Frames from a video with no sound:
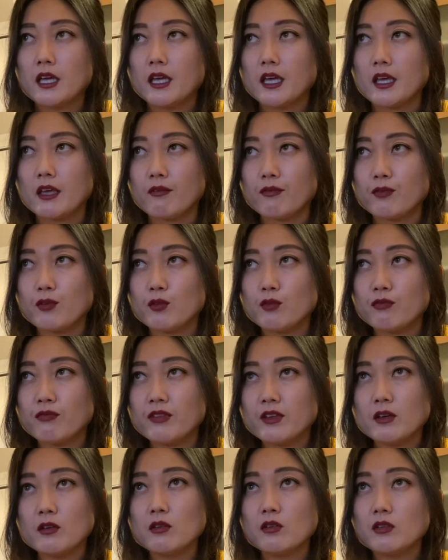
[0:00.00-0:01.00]
If you
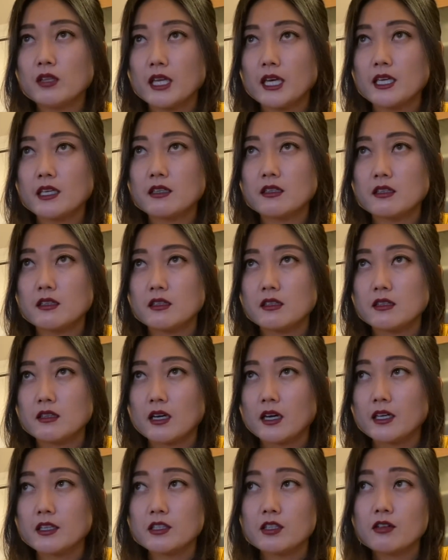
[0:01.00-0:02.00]
feel like
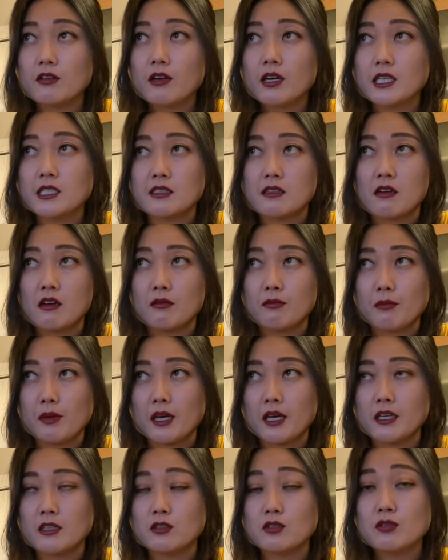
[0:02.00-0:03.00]
a year has gone
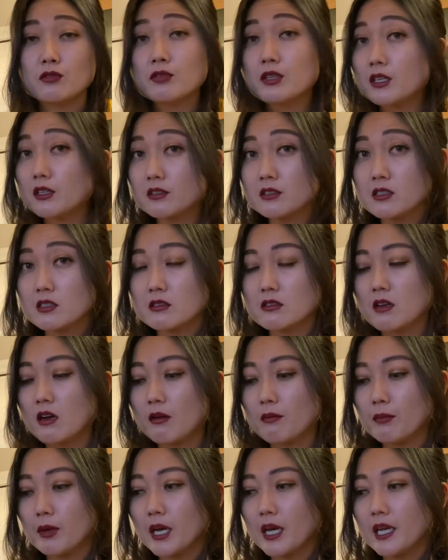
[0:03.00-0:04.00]
by, two years has
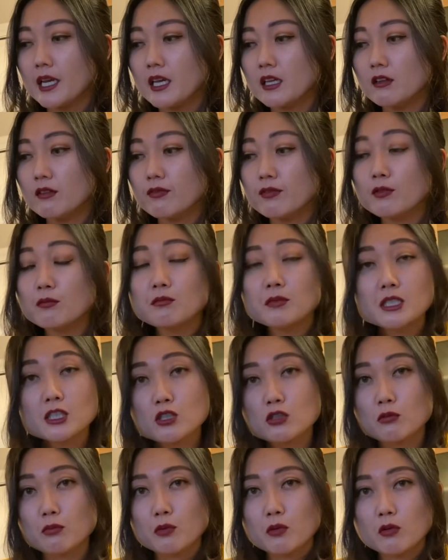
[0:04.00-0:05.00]
gone by, and you feel
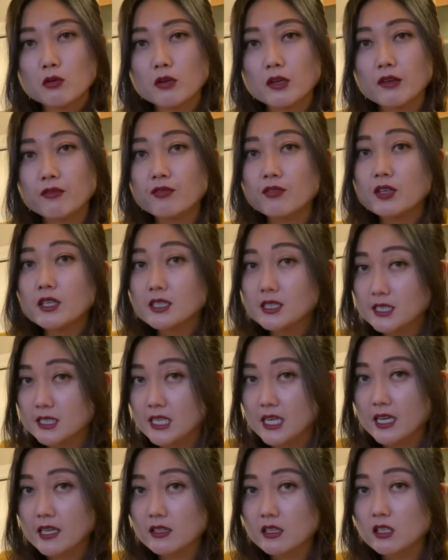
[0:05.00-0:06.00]
miserable, if you can
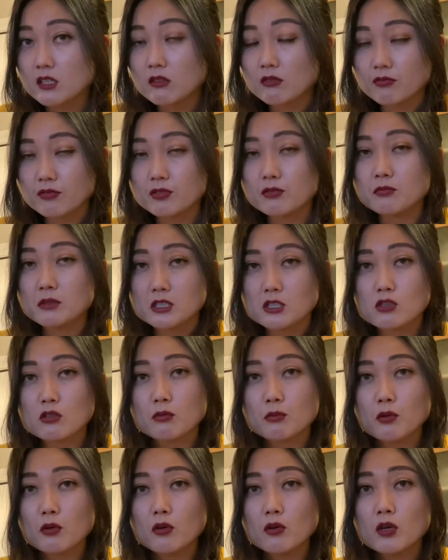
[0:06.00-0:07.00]
say that you feel
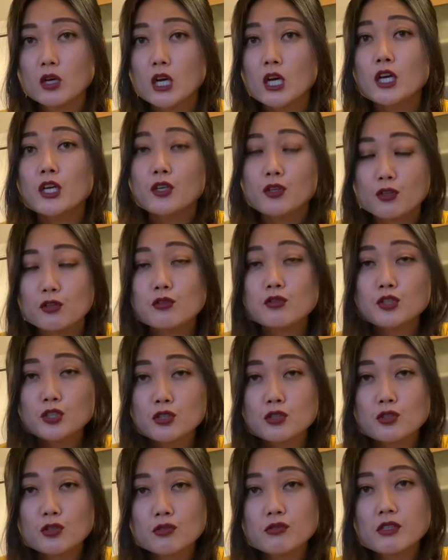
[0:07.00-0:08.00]
miserable, you
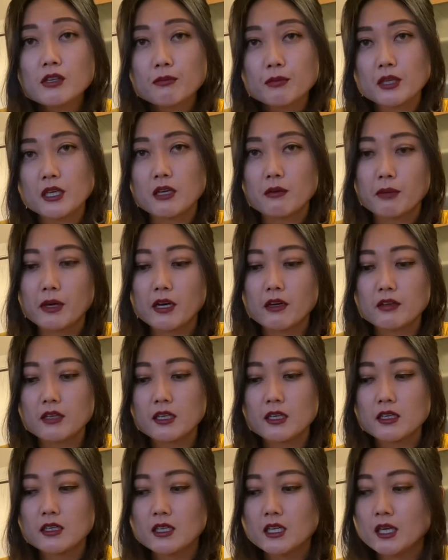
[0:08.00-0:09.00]
should do something about
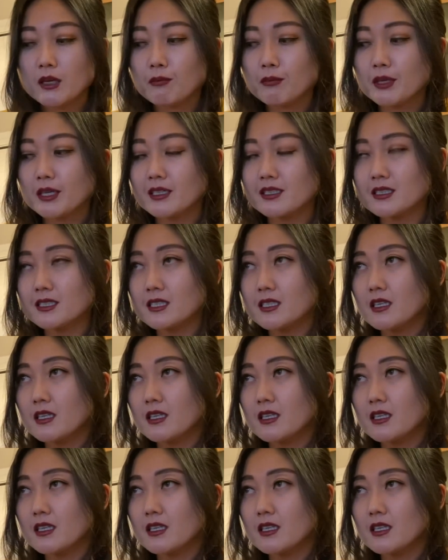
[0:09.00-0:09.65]
it. Because